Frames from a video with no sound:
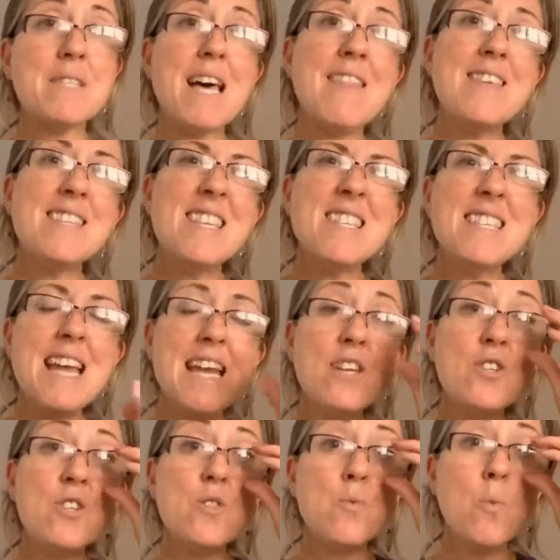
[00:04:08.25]
And this is
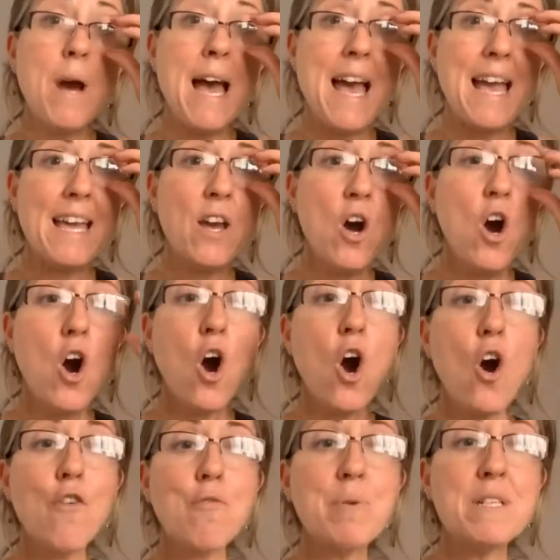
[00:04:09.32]
nature's way
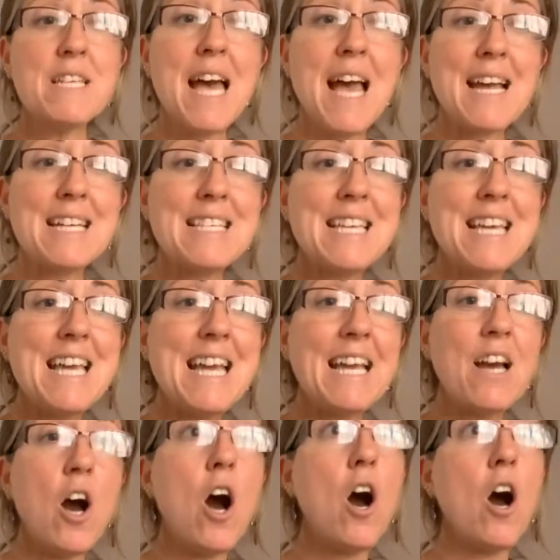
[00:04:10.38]
of protecting
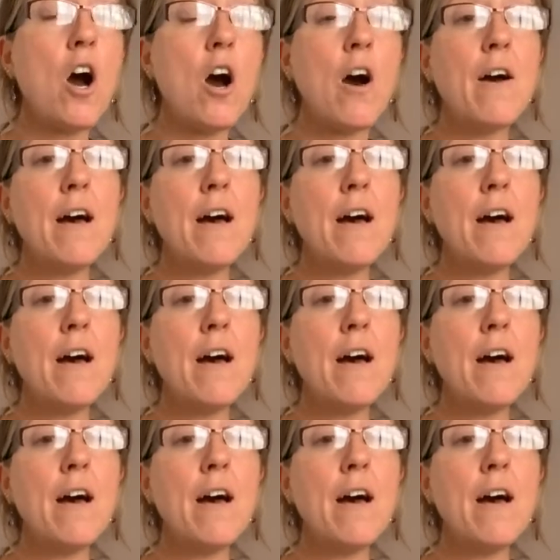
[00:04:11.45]
our